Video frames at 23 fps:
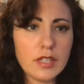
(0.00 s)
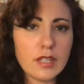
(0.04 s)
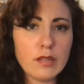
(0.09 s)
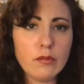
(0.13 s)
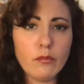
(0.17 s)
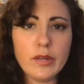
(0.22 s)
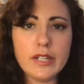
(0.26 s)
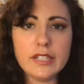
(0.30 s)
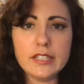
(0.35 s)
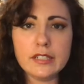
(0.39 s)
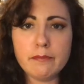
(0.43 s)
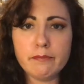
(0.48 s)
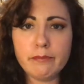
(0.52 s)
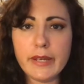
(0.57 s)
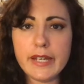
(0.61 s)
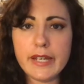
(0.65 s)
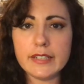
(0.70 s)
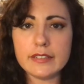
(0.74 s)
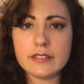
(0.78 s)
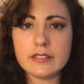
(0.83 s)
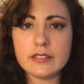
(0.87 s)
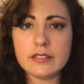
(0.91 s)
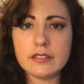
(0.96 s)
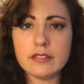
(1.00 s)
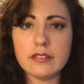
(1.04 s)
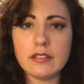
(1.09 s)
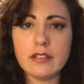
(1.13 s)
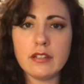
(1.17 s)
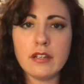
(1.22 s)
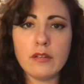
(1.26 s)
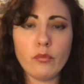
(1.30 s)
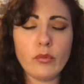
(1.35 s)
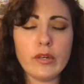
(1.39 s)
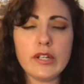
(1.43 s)
We debate.
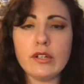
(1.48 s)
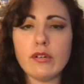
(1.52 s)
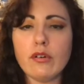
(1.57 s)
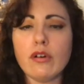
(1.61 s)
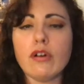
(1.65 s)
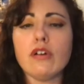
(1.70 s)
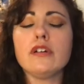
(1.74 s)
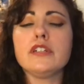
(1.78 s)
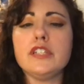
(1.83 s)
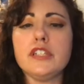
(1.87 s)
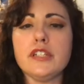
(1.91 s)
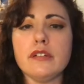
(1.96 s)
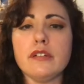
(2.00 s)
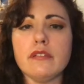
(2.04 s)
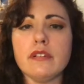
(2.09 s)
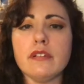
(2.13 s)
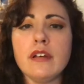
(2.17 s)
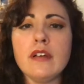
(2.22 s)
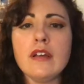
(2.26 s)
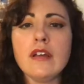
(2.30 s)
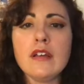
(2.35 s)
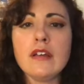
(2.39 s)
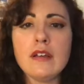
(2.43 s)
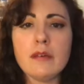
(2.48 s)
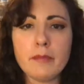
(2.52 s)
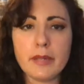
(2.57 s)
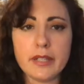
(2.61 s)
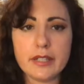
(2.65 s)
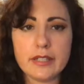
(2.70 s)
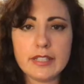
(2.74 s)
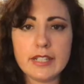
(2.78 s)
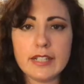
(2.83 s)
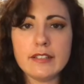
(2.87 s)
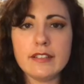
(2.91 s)
We argue. But at
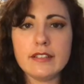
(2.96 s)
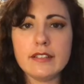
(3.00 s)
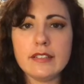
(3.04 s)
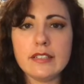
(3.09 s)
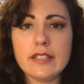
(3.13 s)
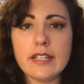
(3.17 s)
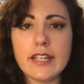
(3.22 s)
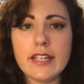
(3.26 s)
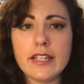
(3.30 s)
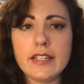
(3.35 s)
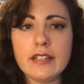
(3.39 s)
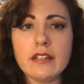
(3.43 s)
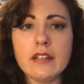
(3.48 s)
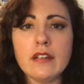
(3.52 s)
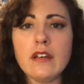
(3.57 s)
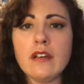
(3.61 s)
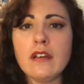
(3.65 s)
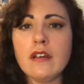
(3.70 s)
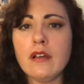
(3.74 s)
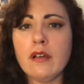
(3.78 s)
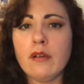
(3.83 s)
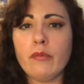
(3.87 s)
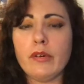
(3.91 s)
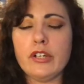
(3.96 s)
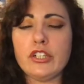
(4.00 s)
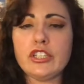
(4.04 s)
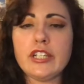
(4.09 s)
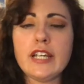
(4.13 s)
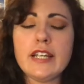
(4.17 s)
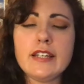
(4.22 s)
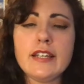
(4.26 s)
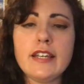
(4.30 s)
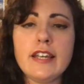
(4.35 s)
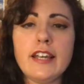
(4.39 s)
the end of the day, we
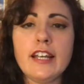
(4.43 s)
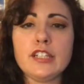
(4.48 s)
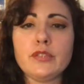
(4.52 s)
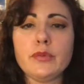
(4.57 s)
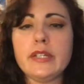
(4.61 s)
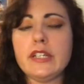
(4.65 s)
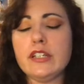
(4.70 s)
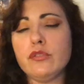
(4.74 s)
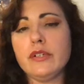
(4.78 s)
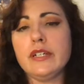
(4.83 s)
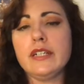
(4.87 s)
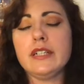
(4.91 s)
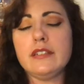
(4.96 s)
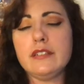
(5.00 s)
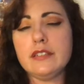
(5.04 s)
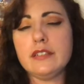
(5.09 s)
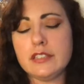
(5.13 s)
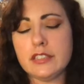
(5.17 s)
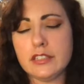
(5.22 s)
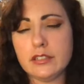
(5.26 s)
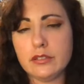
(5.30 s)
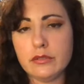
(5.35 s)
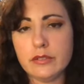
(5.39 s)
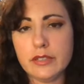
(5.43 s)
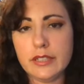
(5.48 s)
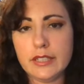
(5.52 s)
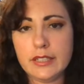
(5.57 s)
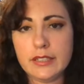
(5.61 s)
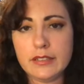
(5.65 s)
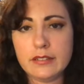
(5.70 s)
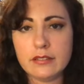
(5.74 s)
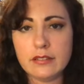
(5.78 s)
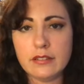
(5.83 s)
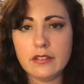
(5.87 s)
shake hands, we agree to
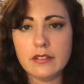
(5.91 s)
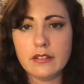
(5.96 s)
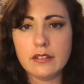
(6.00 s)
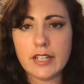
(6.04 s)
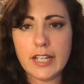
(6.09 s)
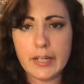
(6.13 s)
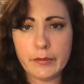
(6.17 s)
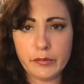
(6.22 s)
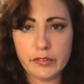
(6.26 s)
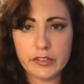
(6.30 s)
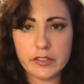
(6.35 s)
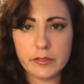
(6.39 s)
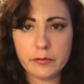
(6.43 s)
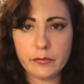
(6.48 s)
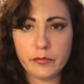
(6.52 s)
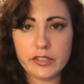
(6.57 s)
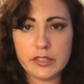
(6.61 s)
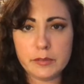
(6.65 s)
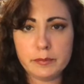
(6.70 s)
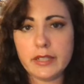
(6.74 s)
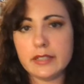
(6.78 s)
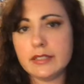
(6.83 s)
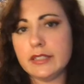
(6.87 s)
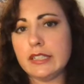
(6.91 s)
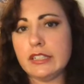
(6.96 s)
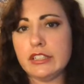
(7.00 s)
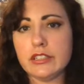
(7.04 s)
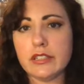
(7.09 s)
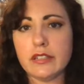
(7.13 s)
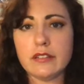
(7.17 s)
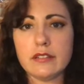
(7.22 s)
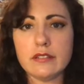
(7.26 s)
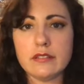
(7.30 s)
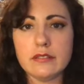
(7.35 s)
disagree, and we respect each
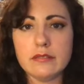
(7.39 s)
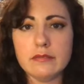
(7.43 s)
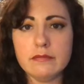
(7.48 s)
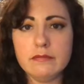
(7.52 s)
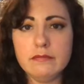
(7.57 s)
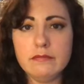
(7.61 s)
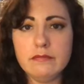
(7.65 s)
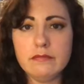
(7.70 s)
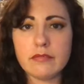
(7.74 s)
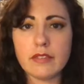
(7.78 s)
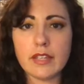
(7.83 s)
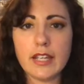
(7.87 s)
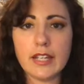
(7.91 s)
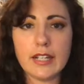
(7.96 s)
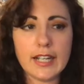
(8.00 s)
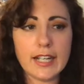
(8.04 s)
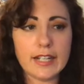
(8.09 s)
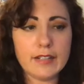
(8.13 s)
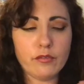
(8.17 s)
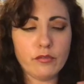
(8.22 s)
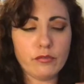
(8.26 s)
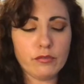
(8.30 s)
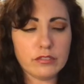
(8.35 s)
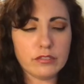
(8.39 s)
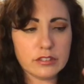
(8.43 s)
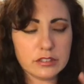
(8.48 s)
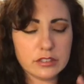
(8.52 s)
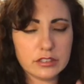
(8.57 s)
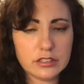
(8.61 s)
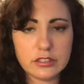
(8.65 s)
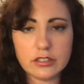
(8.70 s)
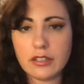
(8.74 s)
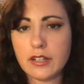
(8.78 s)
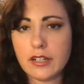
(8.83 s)
other. And I
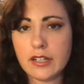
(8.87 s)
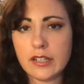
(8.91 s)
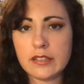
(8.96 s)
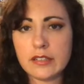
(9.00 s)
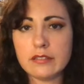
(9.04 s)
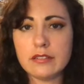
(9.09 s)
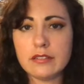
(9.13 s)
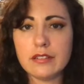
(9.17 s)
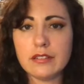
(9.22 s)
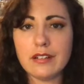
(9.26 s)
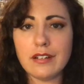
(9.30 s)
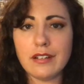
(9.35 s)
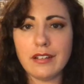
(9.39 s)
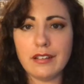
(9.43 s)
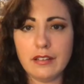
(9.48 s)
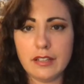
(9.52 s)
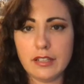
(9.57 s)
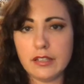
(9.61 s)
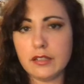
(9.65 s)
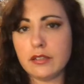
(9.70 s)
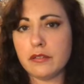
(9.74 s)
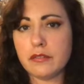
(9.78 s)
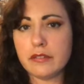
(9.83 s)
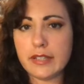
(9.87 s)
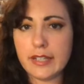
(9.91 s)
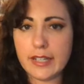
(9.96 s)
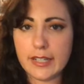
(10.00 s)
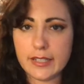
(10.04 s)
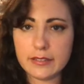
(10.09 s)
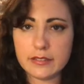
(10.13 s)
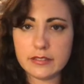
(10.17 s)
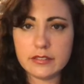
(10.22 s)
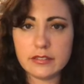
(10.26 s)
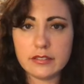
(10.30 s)
saw little of
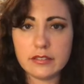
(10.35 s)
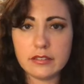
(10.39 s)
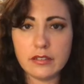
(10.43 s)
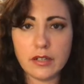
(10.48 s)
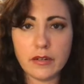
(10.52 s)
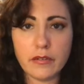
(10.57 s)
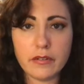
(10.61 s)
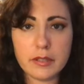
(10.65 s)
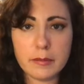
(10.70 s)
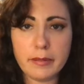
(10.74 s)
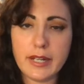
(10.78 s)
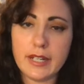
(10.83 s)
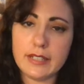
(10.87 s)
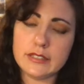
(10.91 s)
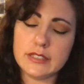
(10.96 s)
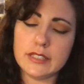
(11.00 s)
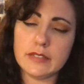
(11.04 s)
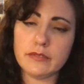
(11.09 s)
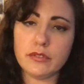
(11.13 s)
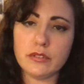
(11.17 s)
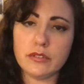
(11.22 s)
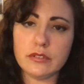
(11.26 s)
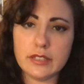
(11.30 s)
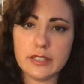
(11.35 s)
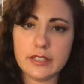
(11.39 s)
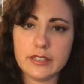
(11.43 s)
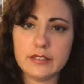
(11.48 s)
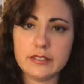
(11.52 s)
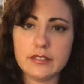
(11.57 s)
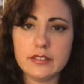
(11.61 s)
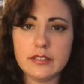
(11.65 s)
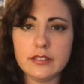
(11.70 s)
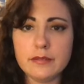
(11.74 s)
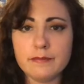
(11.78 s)
that over the past several
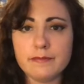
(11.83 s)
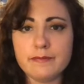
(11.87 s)
days.